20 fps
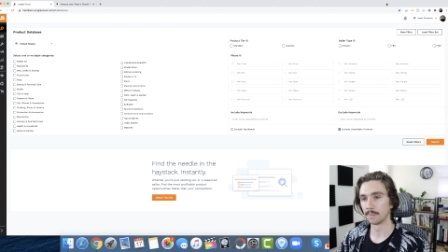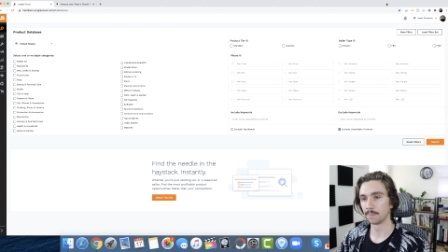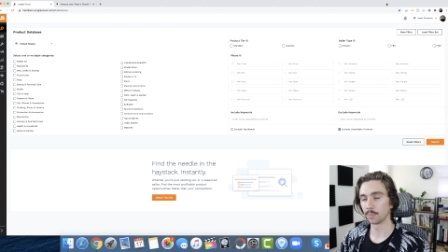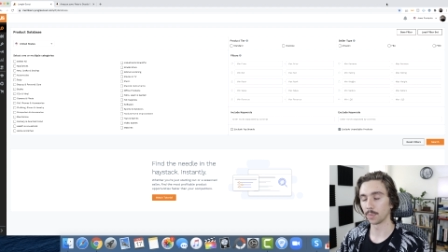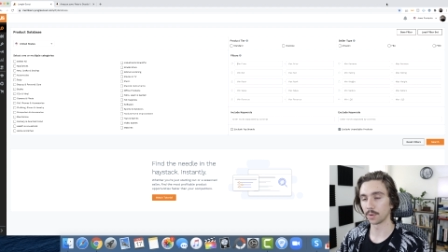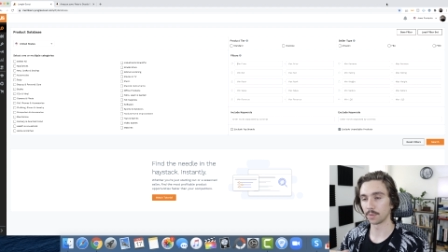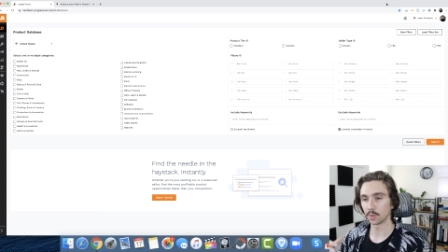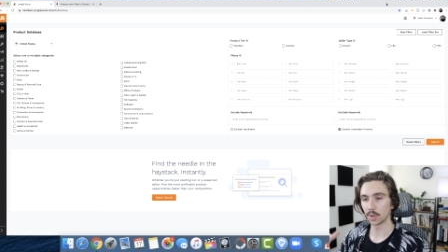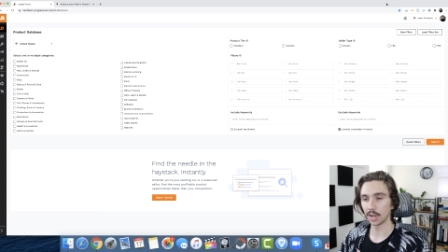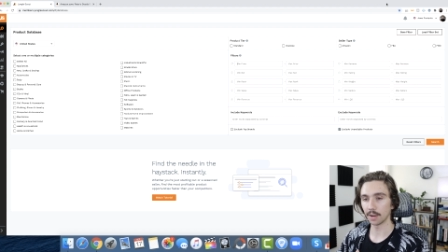
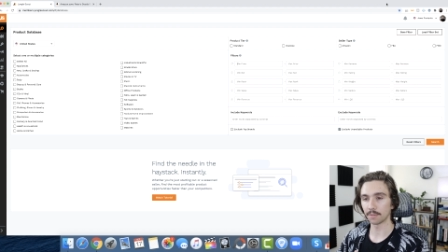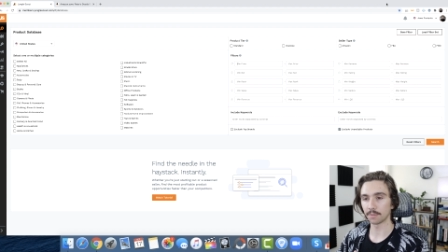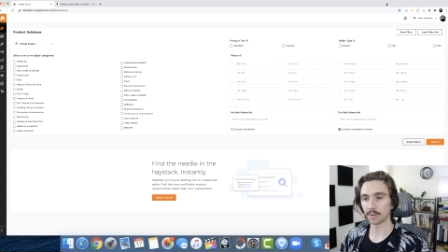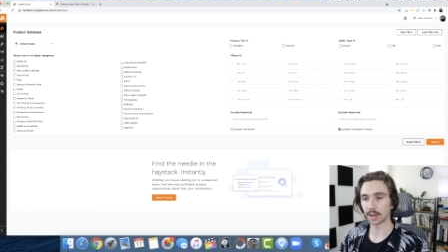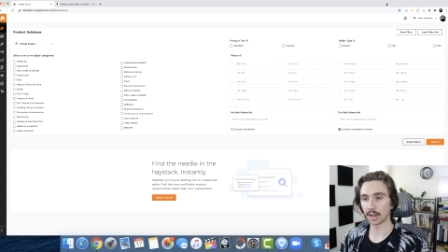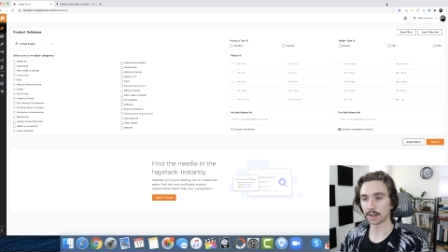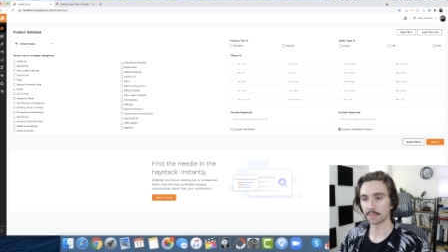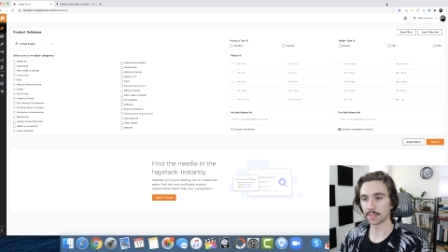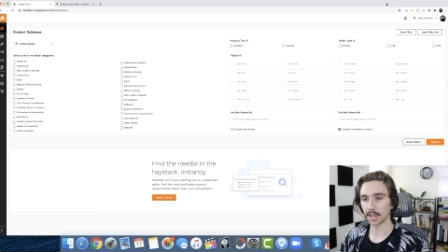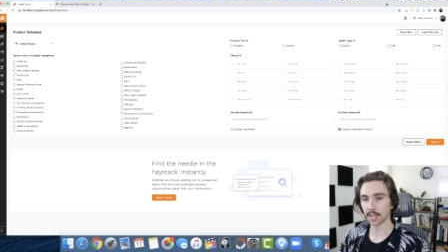But if you have
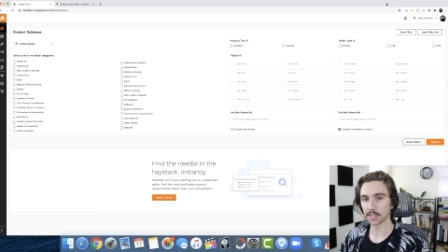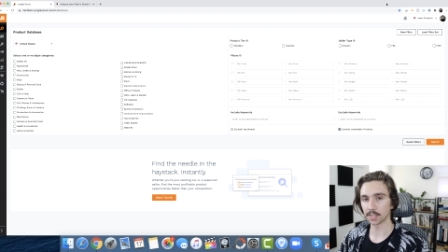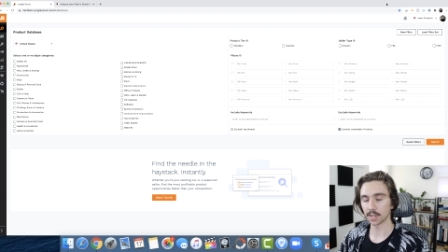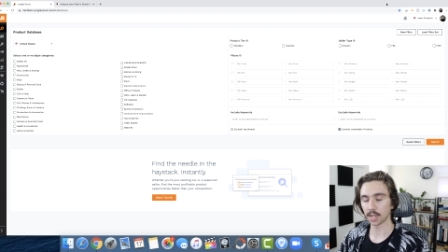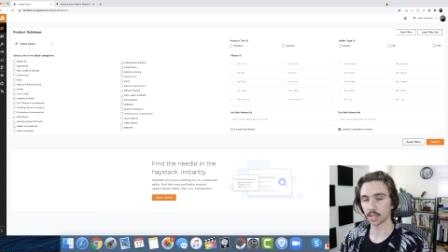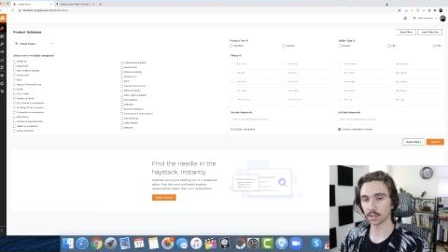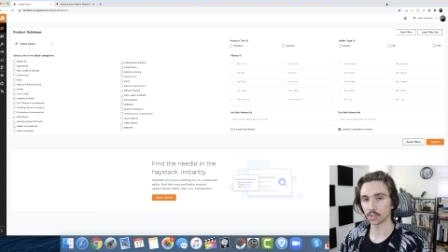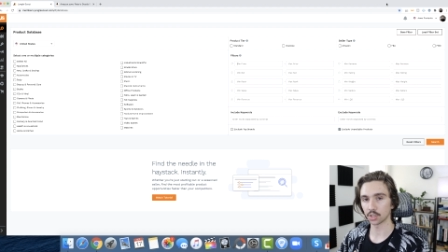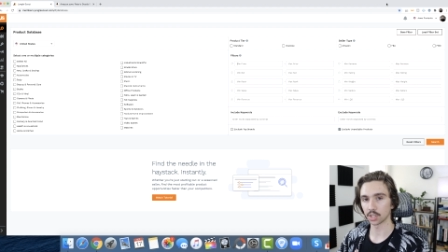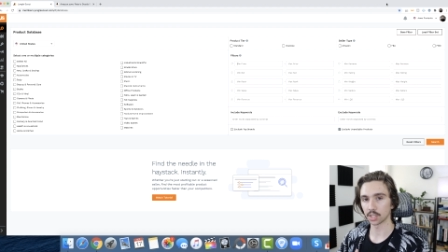
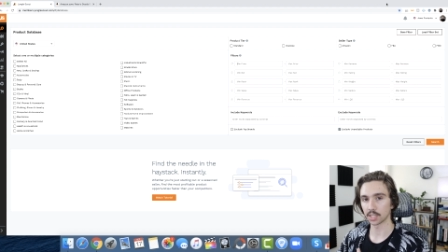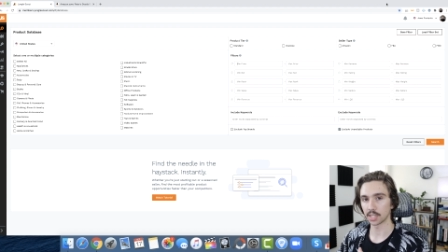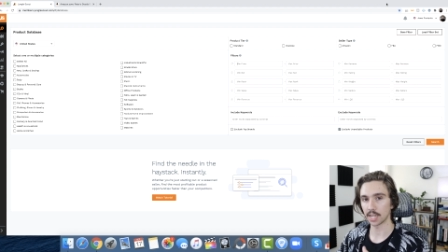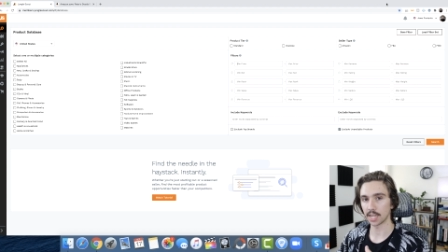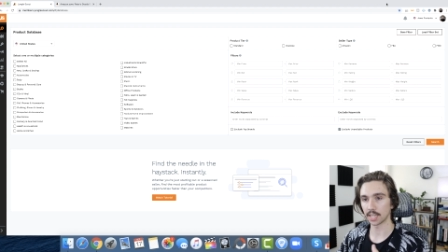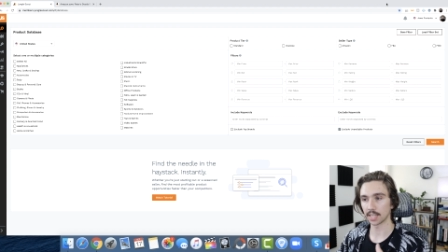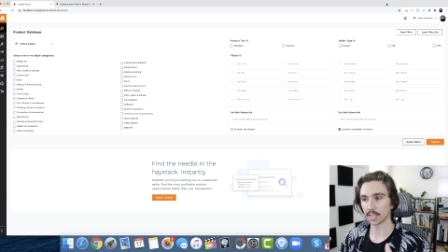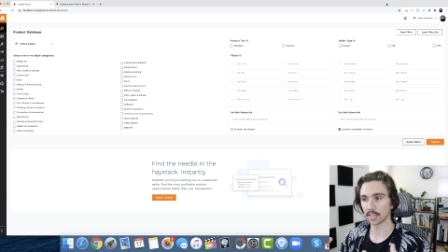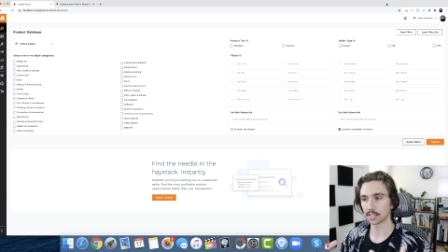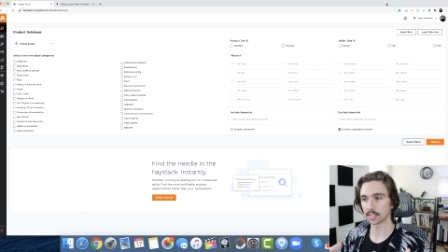$5,000, just
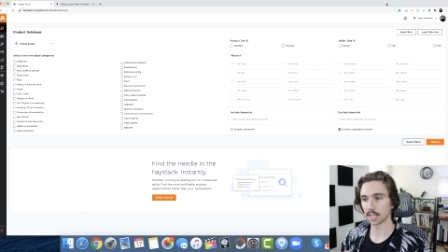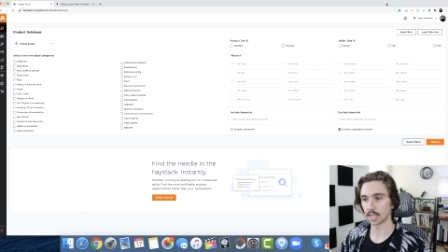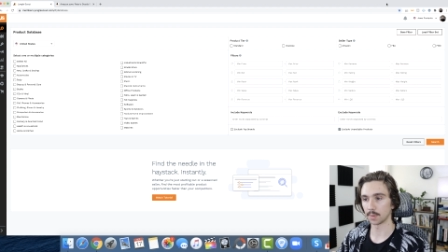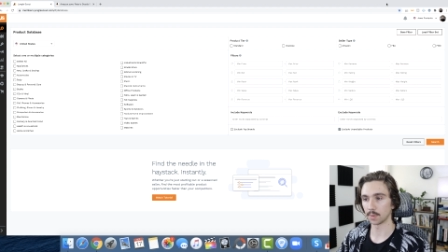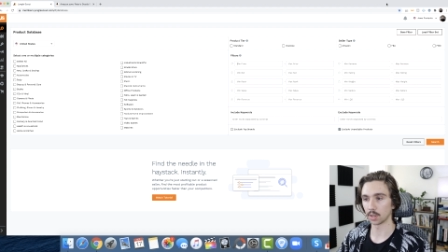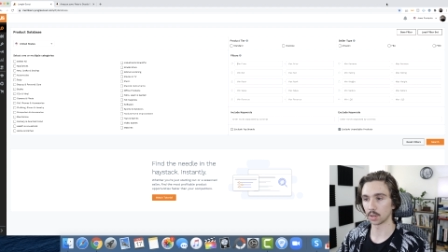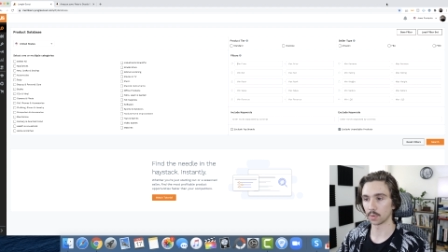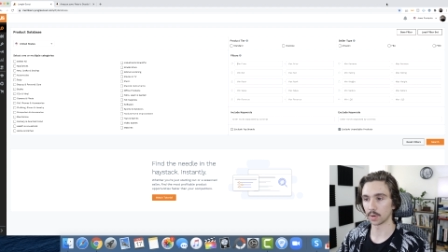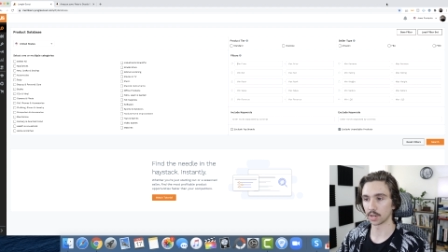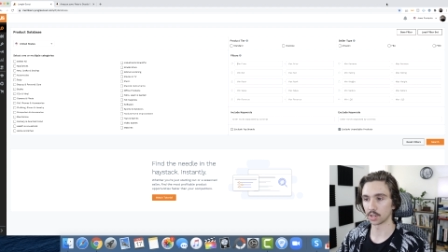take that same
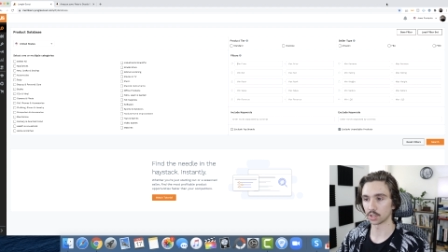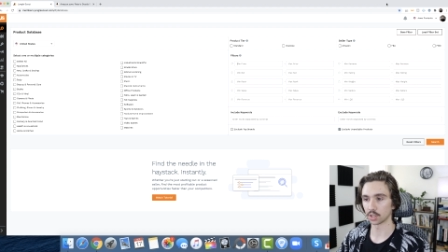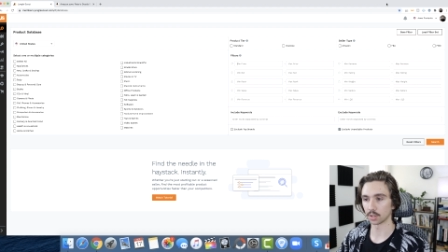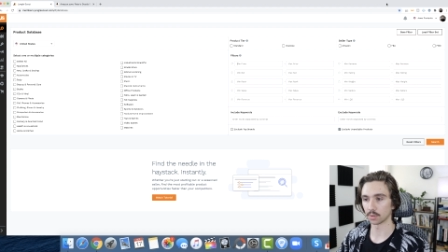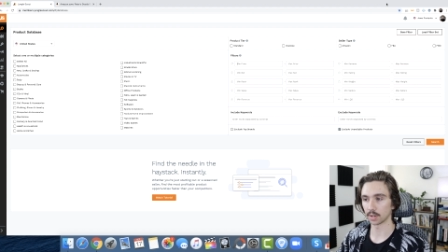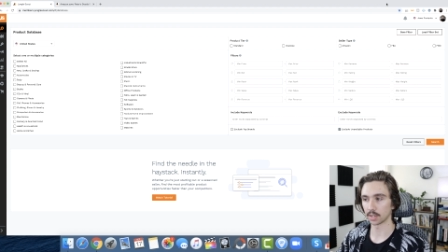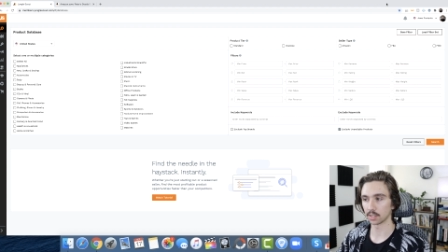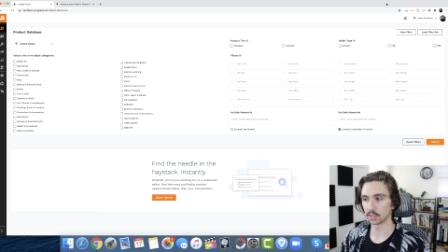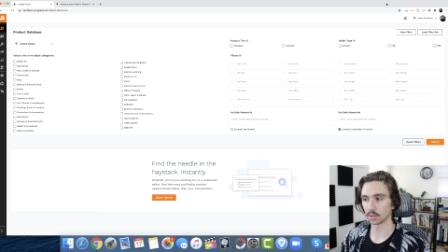equation, right?